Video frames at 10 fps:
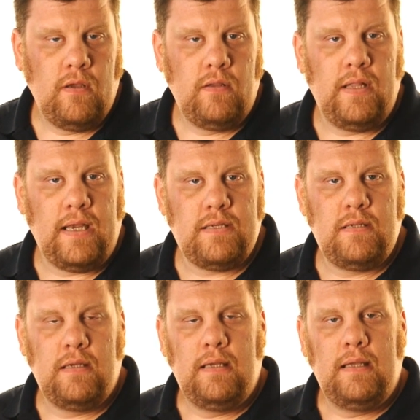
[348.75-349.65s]

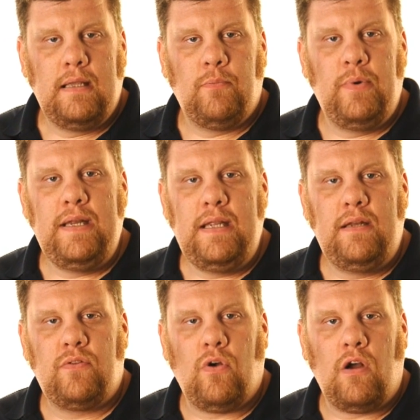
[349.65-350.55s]
Next, we need
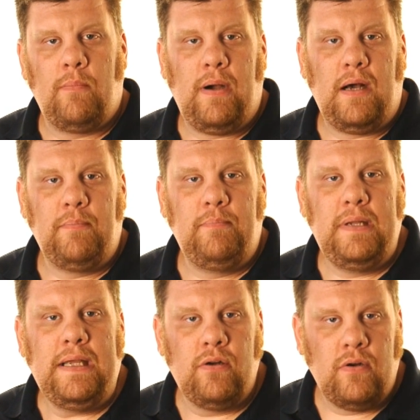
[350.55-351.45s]
to talk about
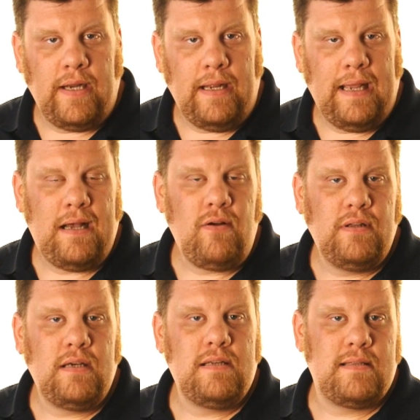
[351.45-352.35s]
metering. How
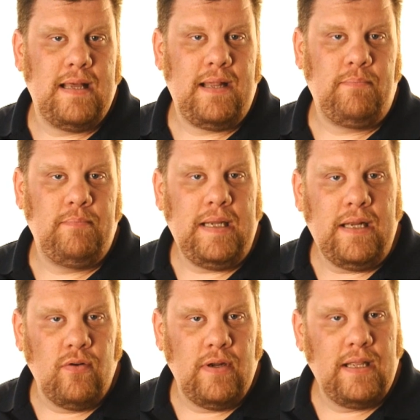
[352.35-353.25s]
does that
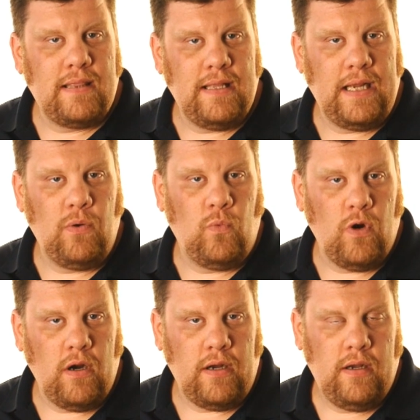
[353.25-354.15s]
metering thing
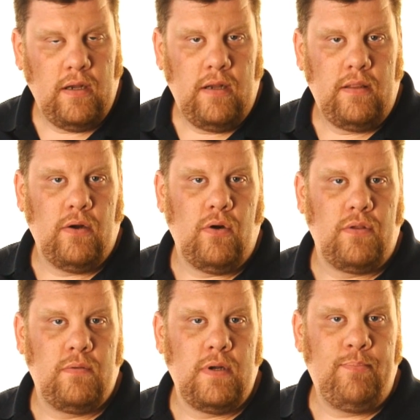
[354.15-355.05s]
work? There are
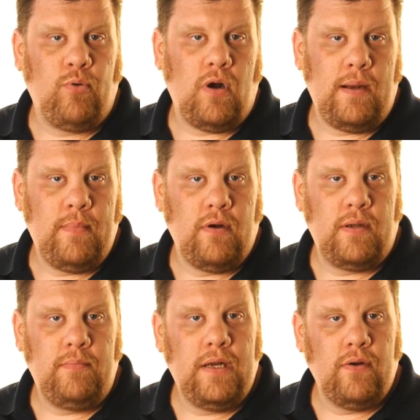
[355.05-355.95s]
three
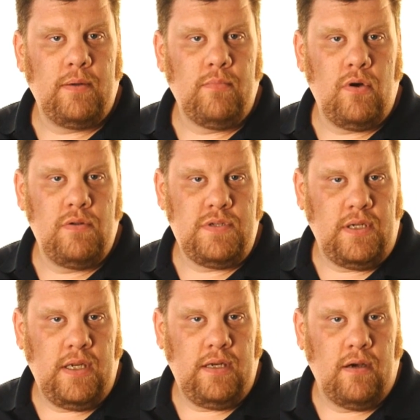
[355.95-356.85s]
primary metering modes that
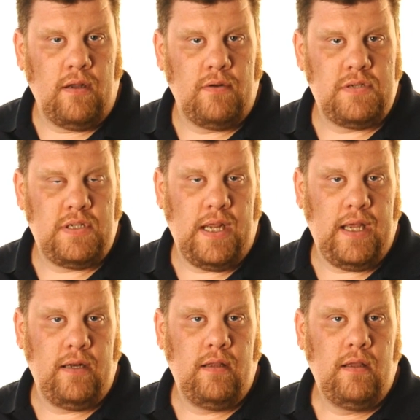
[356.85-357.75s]
you need to
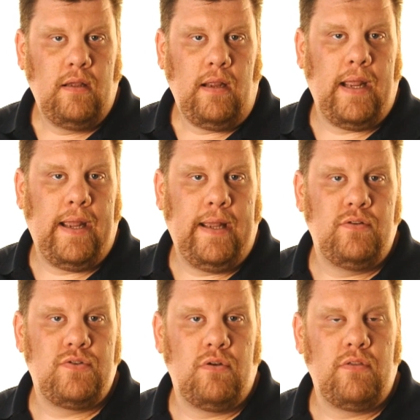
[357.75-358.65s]
understand.
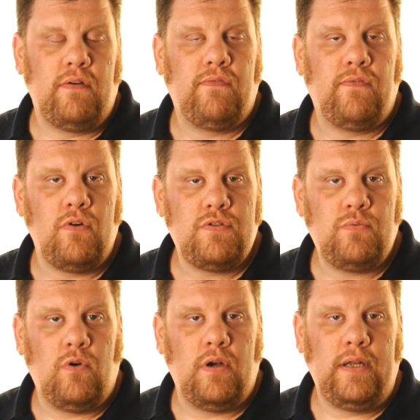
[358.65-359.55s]
And so the first
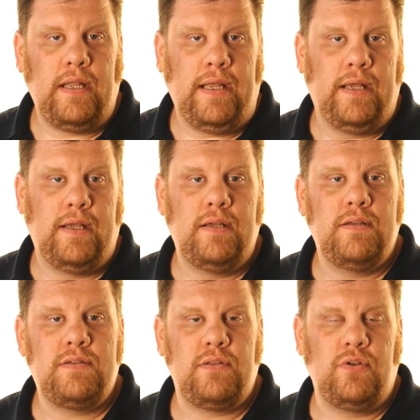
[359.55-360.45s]
one
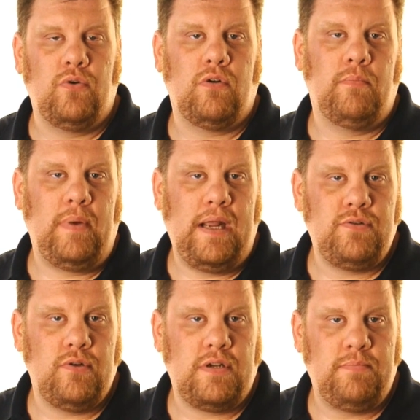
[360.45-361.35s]
is your
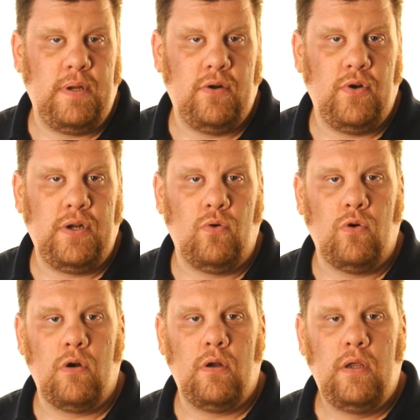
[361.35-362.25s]
matrix metering
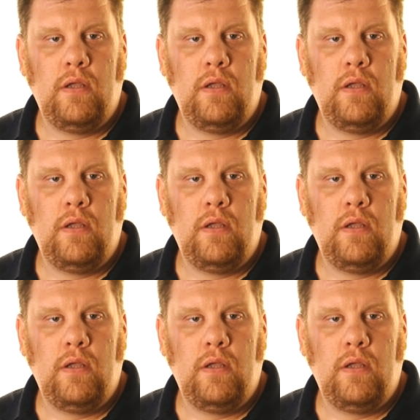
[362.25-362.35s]
or